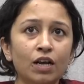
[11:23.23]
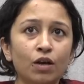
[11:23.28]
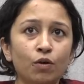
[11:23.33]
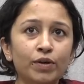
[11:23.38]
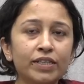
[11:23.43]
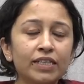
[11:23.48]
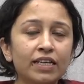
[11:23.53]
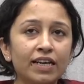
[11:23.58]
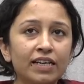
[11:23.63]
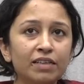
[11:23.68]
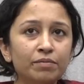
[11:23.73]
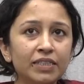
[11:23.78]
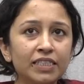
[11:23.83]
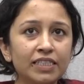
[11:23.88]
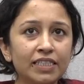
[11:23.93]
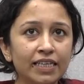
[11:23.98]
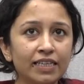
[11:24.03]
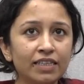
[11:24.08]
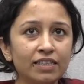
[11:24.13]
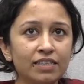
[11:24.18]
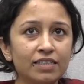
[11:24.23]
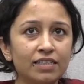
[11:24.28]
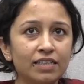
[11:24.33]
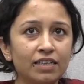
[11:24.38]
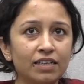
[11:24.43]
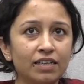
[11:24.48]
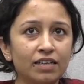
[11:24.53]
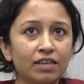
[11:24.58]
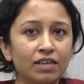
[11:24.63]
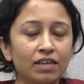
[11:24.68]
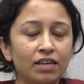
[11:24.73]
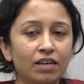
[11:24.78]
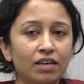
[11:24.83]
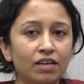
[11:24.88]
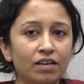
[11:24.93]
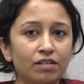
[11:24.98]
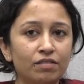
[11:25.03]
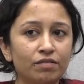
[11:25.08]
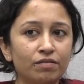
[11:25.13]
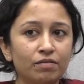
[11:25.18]
With climate change, uh,
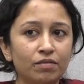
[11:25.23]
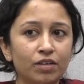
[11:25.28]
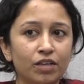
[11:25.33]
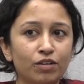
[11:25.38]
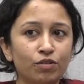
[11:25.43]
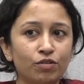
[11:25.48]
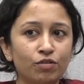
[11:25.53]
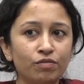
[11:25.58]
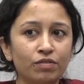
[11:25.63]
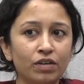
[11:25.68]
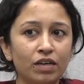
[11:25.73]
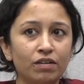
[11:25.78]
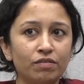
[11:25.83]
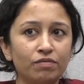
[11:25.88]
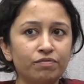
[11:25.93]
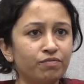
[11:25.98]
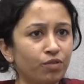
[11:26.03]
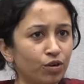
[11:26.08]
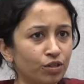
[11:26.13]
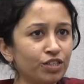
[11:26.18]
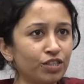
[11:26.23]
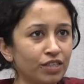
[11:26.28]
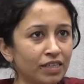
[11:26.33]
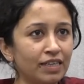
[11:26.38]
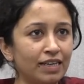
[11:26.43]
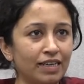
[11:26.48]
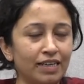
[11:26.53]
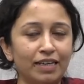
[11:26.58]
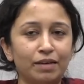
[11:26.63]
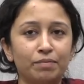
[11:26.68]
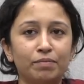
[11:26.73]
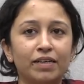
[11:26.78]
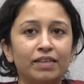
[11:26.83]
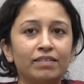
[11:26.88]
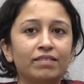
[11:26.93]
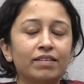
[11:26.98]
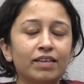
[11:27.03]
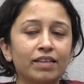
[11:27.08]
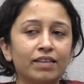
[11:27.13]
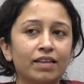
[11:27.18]
uh, you know, fortunately I
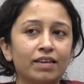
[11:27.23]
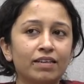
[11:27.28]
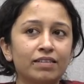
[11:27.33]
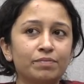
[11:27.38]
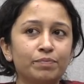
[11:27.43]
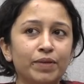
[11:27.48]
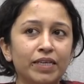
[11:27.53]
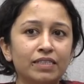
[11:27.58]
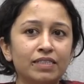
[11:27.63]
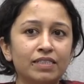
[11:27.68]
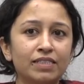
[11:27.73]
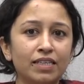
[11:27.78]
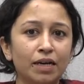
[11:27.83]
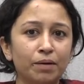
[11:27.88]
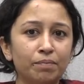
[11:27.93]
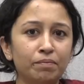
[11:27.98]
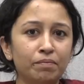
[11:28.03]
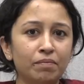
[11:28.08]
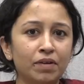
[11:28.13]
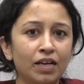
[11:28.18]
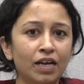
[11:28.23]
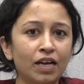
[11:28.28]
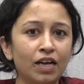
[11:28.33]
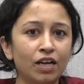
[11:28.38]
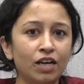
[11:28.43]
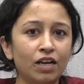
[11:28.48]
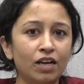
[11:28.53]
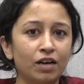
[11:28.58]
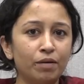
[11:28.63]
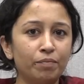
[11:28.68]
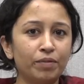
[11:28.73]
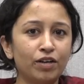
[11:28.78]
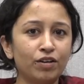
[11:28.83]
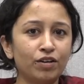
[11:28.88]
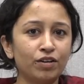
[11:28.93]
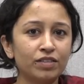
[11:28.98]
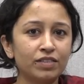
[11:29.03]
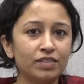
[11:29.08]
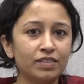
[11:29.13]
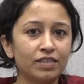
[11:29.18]
might say, there has been some, uh,
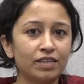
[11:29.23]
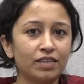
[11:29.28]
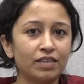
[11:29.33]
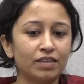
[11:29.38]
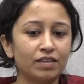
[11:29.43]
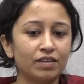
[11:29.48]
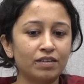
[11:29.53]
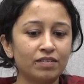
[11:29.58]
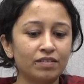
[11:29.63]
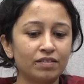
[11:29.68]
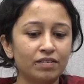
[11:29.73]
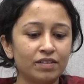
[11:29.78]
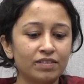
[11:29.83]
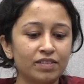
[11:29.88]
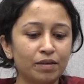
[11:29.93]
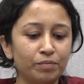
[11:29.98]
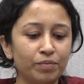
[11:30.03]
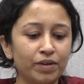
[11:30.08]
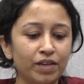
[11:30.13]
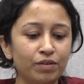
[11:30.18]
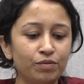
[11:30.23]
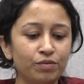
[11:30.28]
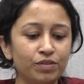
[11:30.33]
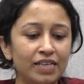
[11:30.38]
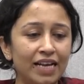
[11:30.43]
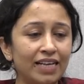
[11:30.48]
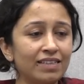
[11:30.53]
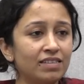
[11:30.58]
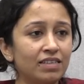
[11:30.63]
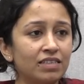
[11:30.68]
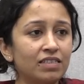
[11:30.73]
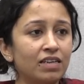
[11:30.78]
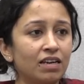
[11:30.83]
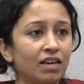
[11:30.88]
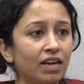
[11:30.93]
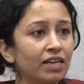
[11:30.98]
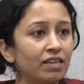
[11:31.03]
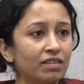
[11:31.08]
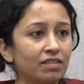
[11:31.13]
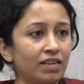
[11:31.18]
because uh, uh, somebody who's as
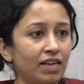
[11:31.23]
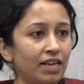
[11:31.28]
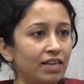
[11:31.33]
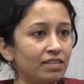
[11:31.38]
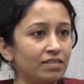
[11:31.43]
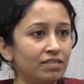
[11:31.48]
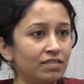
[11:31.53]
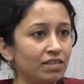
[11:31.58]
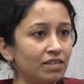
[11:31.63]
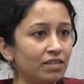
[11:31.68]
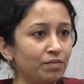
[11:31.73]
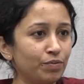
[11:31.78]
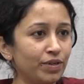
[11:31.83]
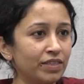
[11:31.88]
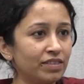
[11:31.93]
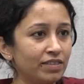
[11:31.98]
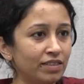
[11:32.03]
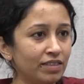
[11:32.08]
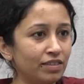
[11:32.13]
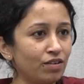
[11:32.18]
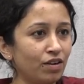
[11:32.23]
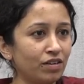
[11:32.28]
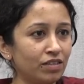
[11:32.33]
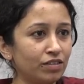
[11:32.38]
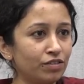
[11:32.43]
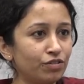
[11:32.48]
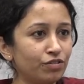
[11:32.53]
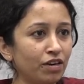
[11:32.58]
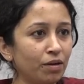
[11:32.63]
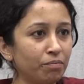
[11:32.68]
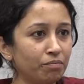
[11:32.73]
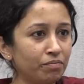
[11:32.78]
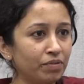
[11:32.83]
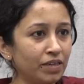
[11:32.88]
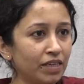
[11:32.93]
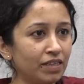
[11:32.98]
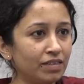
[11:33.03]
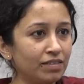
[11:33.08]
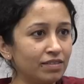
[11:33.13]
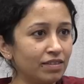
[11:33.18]
disliked as President Donald Trump
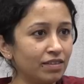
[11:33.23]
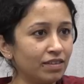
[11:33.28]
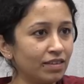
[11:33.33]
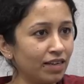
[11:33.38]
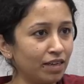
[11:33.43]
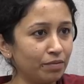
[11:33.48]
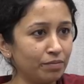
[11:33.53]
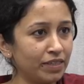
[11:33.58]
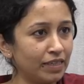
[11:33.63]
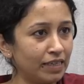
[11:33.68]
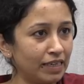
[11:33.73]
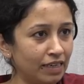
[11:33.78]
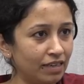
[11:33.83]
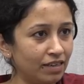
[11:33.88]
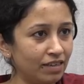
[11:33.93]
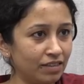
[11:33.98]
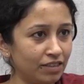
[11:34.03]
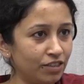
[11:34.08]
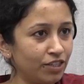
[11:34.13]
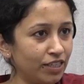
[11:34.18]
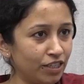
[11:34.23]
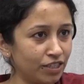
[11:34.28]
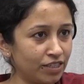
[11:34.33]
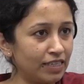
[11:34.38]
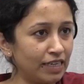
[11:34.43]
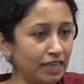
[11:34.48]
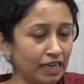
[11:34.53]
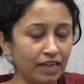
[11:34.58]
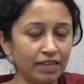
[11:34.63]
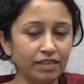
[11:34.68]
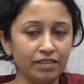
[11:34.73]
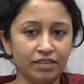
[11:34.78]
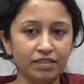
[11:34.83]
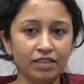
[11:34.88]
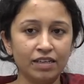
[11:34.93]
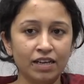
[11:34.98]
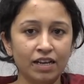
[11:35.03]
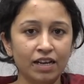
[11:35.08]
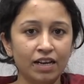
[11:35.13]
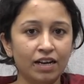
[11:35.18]
is a climate de change denier,
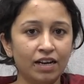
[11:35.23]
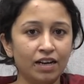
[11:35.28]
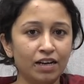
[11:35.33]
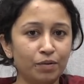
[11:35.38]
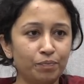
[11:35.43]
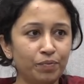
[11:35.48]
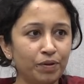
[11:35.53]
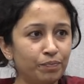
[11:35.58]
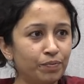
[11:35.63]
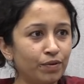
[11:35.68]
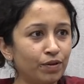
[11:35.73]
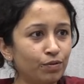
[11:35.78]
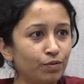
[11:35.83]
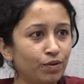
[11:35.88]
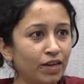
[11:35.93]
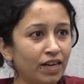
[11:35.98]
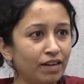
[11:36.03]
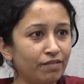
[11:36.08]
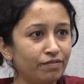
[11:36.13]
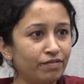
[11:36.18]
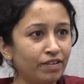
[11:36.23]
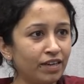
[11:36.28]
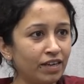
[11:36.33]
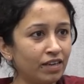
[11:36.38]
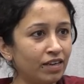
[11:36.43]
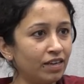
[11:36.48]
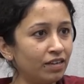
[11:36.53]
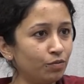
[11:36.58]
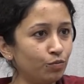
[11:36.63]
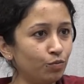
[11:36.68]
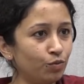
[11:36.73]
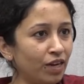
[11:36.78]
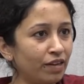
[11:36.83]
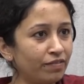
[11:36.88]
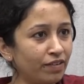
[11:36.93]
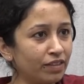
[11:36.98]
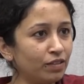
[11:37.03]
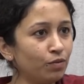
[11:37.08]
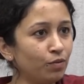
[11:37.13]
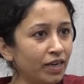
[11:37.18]
people who have, would
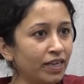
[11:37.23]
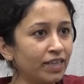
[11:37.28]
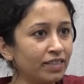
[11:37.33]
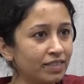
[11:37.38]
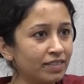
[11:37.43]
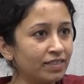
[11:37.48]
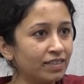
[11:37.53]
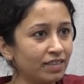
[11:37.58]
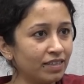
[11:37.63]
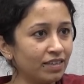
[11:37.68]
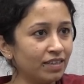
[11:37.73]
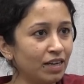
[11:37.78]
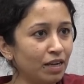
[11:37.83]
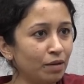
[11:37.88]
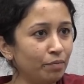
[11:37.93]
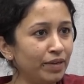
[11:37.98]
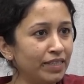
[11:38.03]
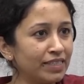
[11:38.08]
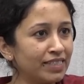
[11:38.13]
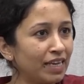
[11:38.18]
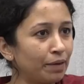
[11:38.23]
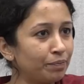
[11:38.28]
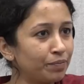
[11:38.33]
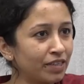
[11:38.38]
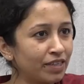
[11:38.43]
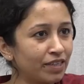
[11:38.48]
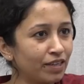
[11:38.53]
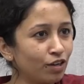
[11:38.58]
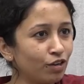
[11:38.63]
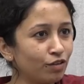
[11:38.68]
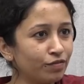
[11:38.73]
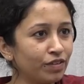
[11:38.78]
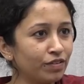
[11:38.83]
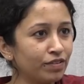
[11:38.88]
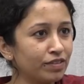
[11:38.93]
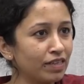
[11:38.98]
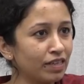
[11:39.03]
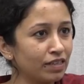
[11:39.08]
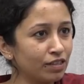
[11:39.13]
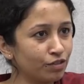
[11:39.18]
have otherwise been skeptical of the
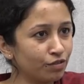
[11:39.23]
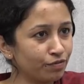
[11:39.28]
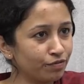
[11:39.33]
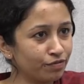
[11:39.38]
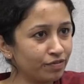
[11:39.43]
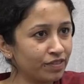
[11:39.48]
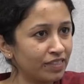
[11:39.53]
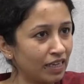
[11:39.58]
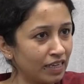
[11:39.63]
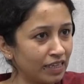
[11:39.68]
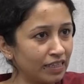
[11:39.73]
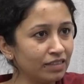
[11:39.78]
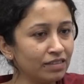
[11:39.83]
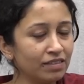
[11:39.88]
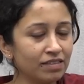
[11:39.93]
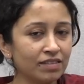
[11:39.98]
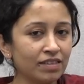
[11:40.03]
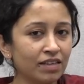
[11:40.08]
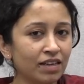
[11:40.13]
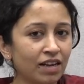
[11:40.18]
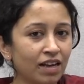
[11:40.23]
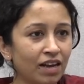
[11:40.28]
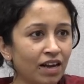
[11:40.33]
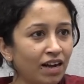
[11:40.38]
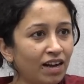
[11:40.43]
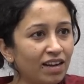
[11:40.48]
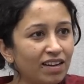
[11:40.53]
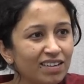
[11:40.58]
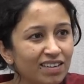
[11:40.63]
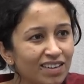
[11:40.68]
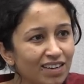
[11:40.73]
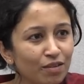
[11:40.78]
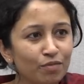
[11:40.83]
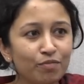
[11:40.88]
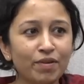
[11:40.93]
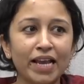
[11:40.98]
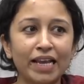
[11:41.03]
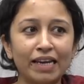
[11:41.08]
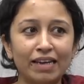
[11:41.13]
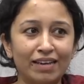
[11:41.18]
results of science are a little
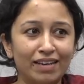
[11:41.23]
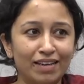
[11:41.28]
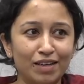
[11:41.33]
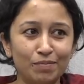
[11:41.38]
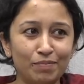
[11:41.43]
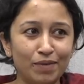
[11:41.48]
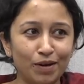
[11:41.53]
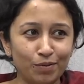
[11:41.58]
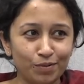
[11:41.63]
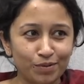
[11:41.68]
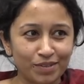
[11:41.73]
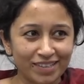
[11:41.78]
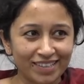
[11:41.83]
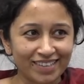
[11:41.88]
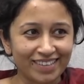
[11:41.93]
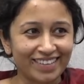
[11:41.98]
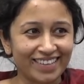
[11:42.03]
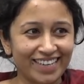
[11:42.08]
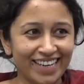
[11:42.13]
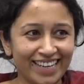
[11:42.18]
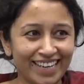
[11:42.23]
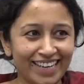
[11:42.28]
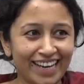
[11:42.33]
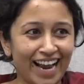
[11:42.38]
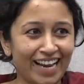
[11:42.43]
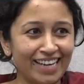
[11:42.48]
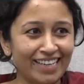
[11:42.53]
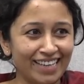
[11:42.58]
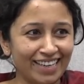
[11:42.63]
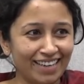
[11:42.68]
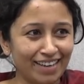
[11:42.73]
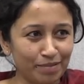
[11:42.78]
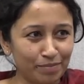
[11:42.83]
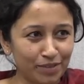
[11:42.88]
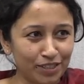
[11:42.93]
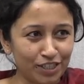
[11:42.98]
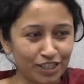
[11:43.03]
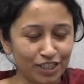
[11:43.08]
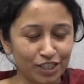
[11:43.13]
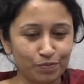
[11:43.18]
wary about uh, taking
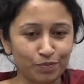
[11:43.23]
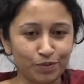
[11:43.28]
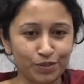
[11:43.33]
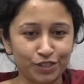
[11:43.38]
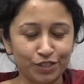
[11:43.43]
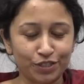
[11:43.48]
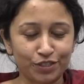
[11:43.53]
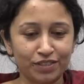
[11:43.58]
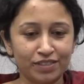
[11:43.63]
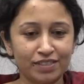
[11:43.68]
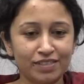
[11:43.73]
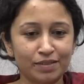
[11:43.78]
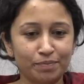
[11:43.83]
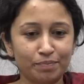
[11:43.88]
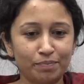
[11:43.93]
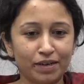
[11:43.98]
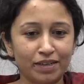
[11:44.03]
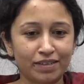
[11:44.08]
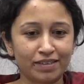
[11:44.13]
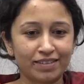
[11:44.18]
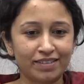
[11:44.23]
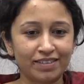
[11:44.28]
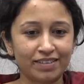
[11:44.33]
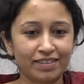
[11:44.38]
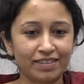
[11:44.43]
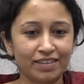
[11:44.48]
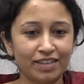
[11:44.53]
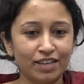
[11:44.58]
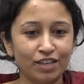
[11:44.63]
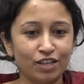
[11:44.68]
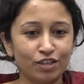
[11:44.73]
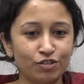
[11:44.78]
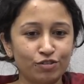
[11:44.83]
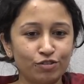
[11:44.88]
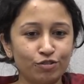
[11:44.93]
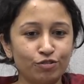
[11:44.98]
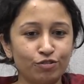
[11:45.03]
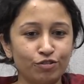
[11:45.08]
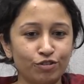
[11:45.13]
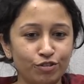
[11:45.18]
anti-climate change right. positions. But uh,
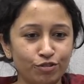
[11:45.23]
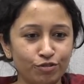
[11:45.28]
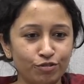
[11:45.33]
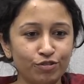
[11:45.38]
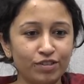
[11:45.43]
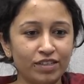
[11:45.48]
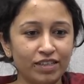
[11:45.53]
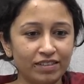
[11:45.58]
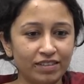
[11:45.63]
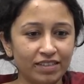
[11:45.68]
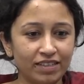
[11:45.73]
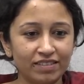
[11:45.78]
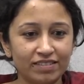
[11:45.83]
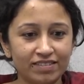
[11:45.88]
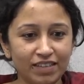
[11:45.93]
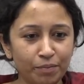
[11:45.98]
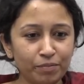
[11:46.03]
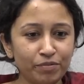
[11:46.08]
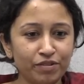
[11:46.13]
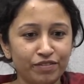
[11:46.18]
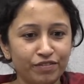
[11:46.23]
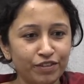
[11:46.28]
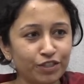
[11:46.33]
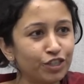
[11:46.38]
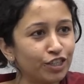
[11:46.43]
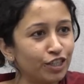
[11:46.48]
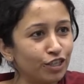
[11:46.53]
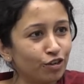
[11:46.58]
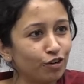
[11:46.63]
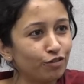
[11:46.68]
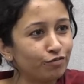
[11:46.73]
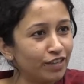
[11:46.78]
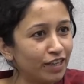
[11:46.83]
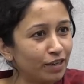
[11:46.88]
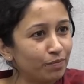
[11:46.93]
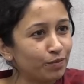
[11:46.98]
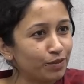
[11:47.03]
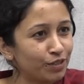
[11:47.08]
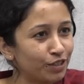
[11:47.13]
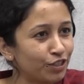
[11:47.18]
so, you know, the, the, some revision of
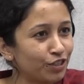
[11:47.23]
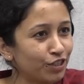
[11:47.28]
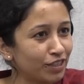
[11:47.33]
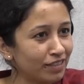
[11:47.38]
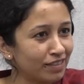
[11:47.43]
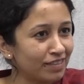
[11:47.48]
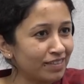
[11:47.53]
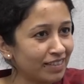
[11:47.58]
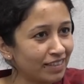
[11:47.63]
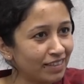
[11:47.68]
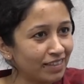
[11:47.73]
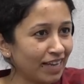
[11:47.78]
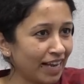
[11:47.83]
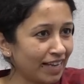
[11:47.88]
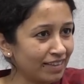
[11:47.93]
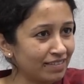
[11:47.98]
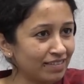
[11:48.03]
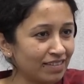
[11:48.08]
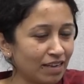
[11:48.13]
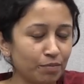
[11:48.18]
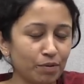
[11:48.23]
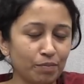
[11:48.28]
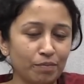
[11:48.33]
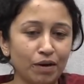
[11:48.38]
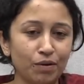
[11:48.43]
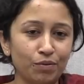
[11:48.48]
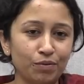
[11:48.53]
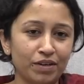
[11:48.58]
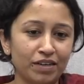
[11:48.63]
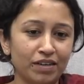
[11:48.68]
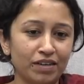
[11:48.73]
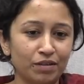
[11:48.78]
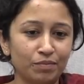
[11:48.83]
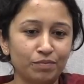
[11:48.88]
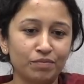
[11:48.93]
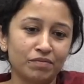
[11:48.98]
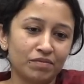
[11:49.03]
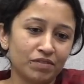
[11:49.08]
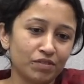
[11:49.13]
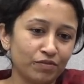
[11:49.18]
their positions uh, has come about in
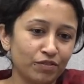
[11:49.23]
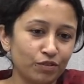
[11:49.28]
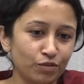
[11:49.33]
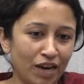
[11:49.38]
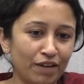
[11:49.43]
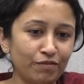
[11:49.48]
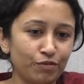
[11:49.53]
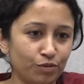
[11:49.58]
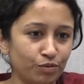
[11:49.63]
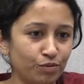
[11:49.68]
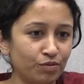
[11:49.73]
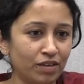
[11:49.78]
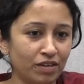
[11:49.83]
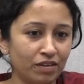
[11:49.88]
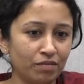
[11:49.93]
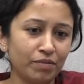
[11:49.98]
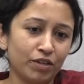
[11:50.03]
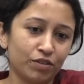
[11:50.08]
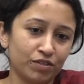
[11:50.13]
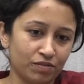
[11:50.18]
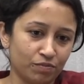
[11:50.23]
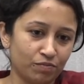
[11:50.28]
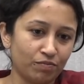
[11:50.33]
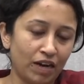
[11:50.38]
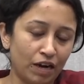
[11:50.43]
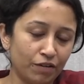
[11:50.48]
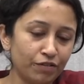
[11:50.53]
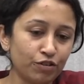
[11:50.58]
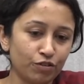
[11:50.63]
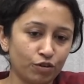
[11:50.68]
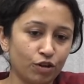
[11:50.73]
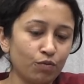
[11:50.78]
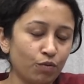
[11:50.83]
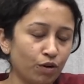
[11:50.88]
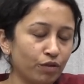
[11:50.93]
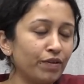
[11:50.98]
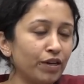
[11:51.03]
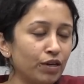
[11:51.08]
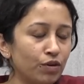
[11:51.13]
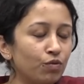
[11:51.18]
terms of you have to, because after all,
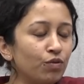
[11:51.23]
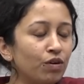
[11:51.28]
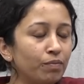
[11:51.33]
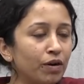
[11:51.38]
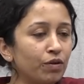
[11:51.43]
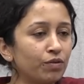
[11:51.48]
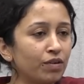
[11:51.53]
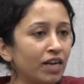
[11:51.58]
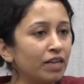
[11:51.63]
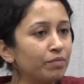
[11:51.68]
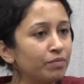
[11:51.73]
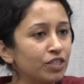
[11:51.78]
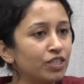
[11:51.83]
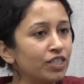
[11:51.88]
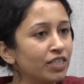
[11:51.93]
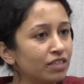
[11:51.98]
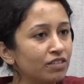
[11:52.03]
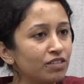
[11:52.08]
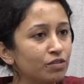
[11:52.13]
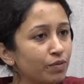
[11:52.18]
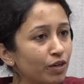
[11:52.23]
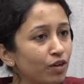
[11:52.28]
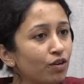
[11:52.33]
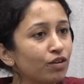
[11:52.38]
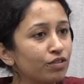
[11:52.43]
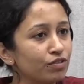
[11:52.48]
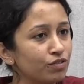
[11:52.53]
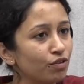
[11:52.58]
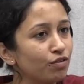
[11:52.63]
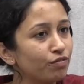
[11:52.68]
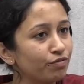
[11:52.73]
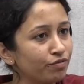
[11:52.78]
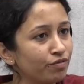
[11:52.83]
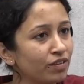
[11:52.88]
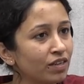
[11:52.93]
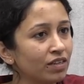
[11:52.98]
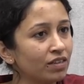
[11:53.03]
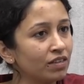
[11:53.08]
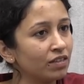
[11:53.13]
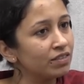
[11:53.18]
what we know about climate change is because of
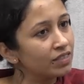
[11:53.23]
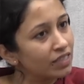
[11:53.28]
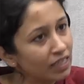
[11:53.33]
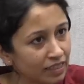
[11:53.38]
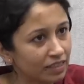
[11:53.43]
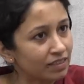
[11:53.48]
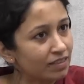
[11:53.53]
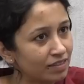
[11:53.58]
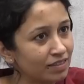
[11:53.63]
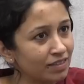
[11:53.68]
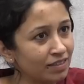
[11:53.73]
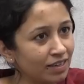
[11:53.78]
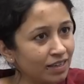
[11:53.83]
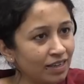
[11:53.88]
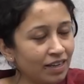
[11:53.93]
science.